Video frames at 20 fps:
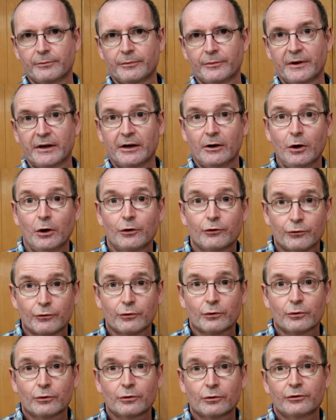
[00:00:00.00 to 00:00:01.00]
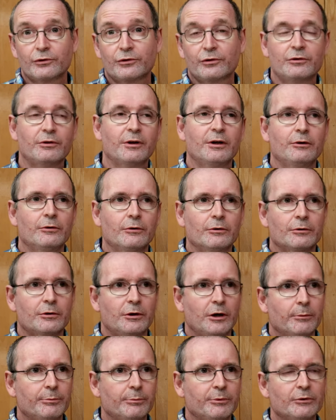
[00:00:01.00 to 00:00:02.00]
They are drawers, they're not
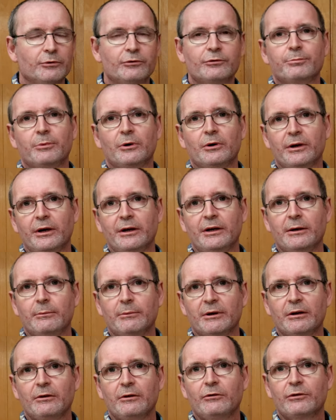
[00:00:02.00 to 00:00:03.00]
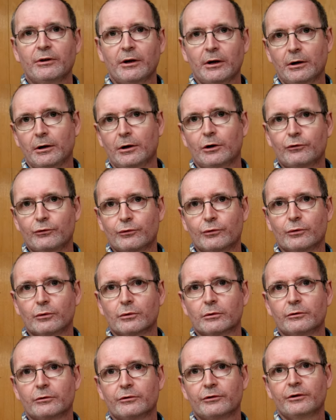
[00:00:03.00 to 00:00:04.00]
cupboards by any means, they are
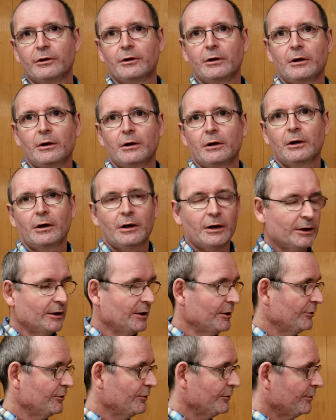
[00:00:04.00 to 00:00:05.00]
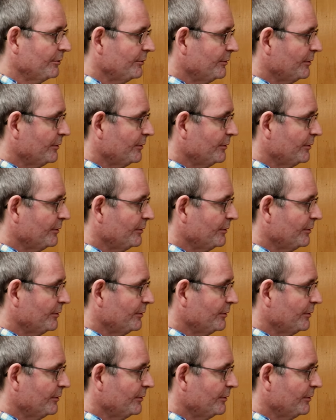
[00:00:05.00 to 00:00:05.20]
drawers. And